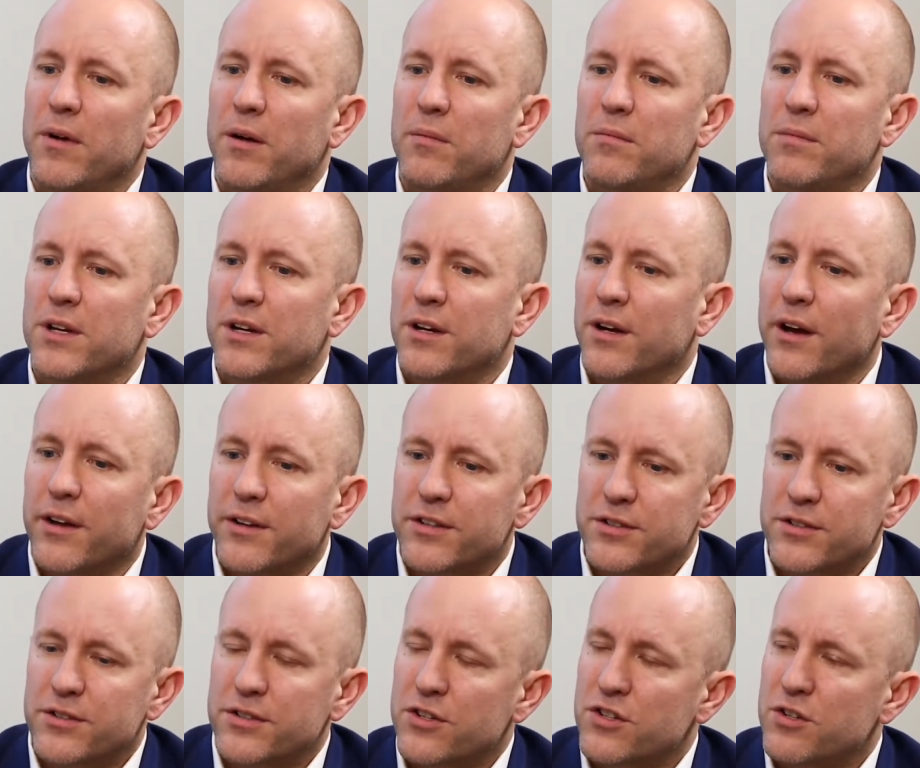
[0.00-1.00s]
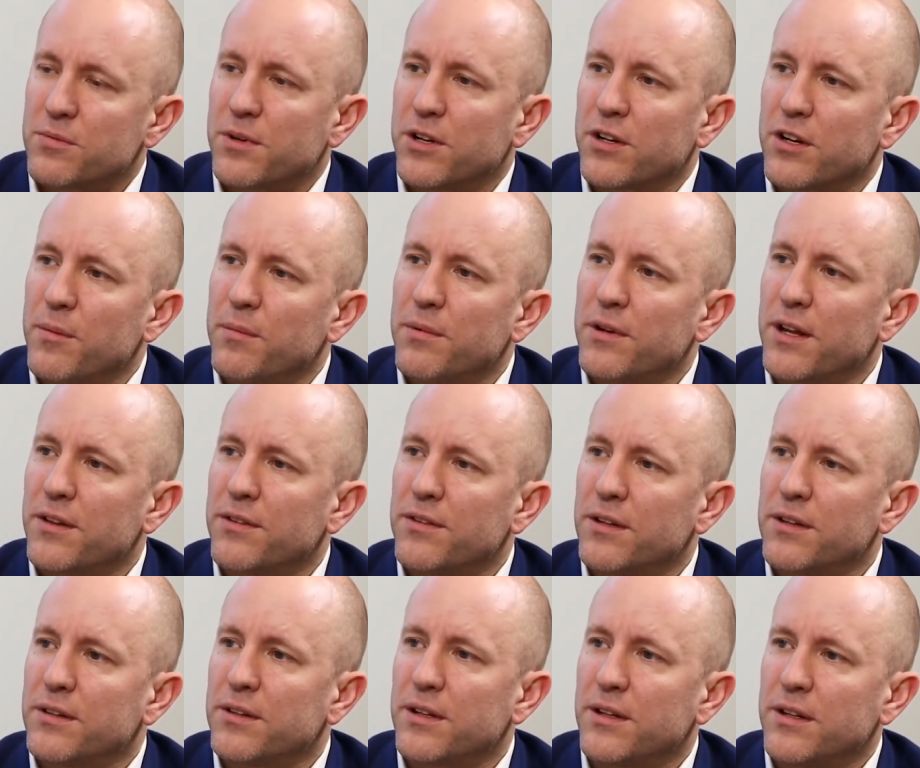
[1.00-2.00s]
And because they're such a big company, I
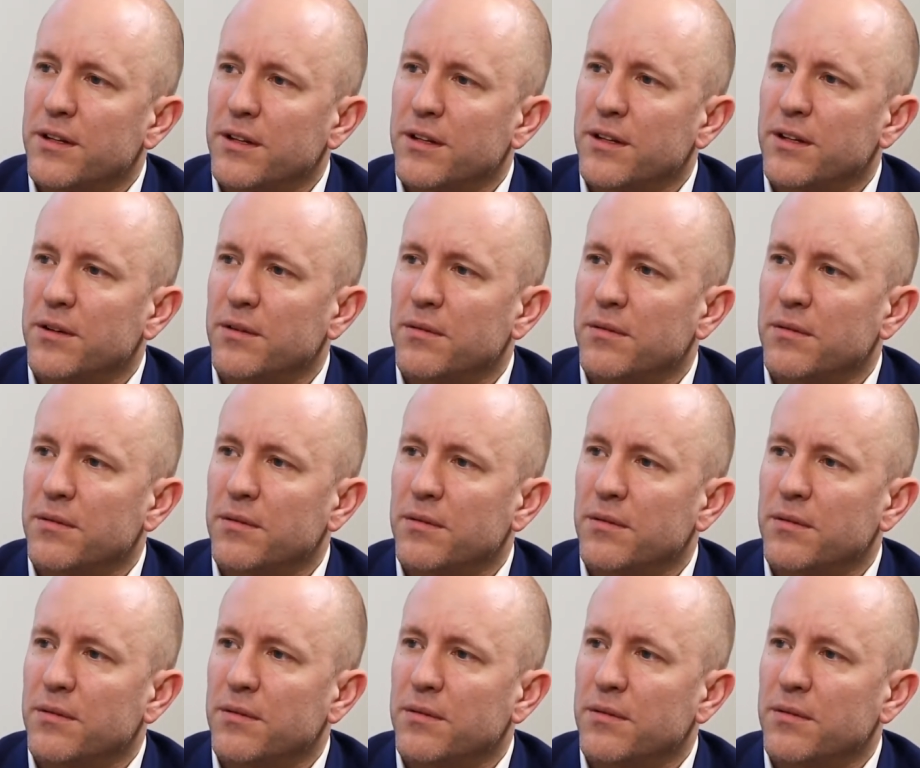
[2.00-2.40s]
think that,